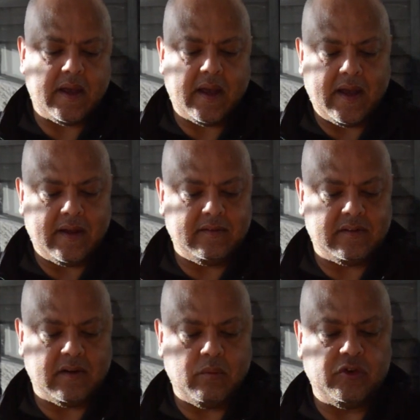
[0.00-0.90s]
And
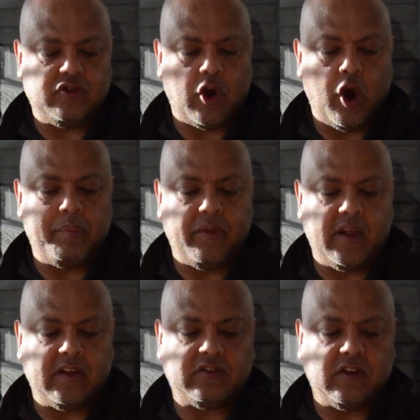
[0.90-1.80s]
once you open
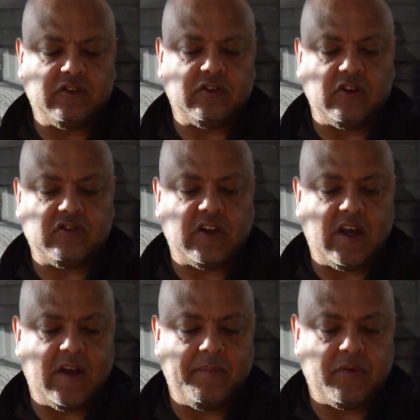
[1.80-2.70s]
this as such,
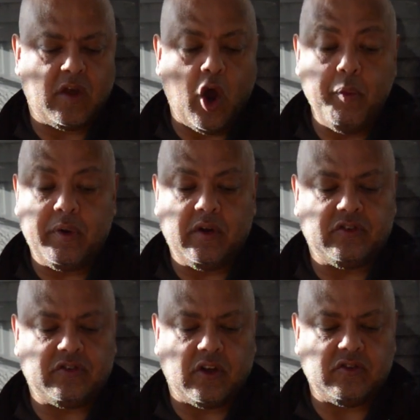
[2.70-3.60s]
they're open as
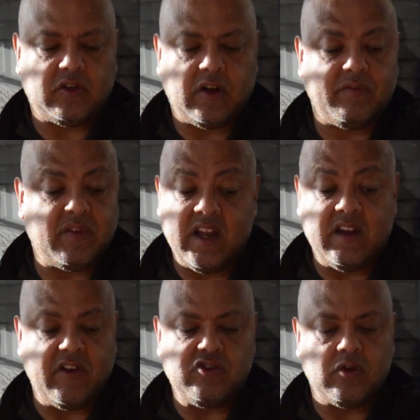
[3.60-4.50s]
such, so the
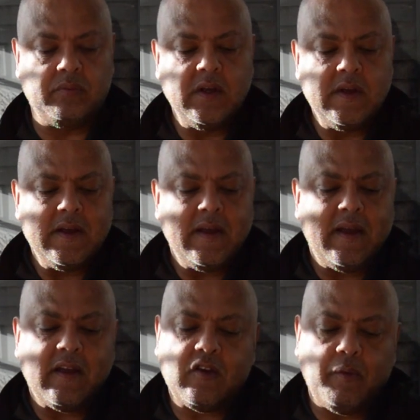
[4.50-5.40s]
individual
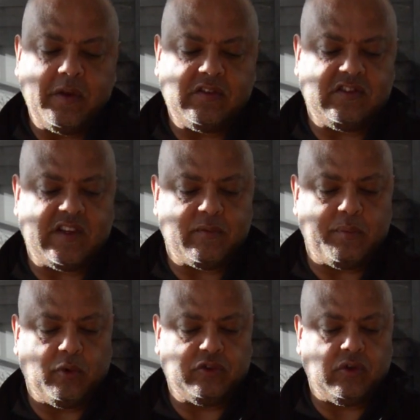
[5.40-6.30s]
could be
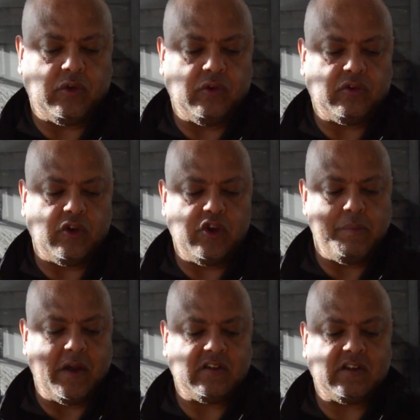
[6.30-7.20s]
susceptible to the
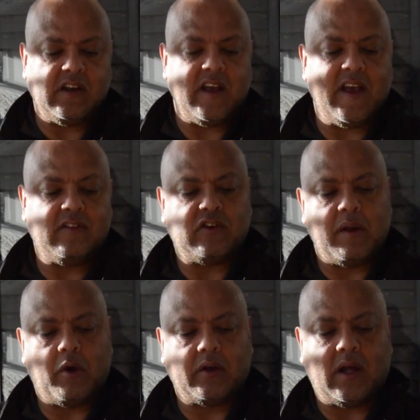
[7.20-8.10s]
humidity in the air, so they
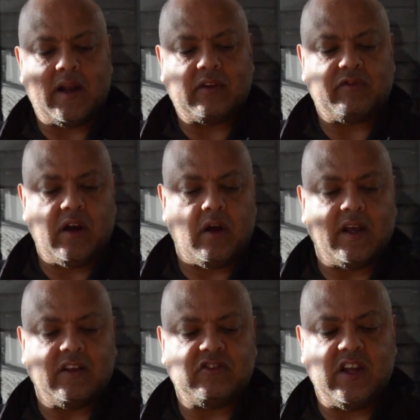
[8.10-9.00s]
might not last very long,
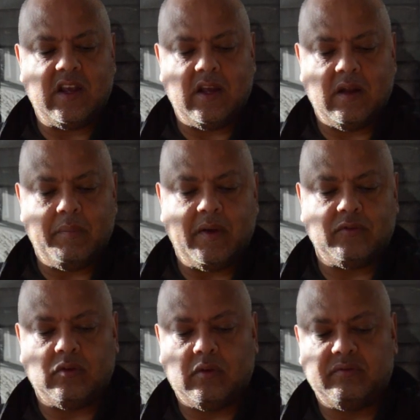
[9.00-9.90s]
get sticky and a bit
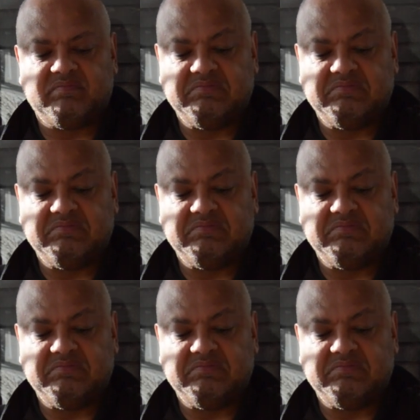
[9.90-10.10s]
sort of,